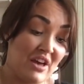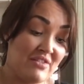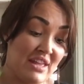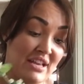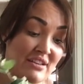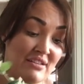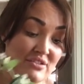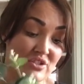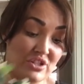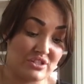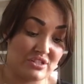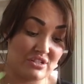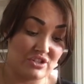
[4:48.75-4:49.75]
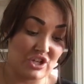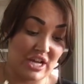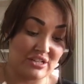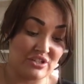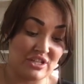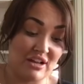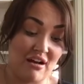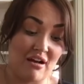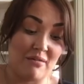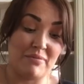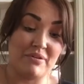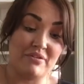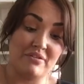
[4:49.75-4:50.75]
and then just changing it up.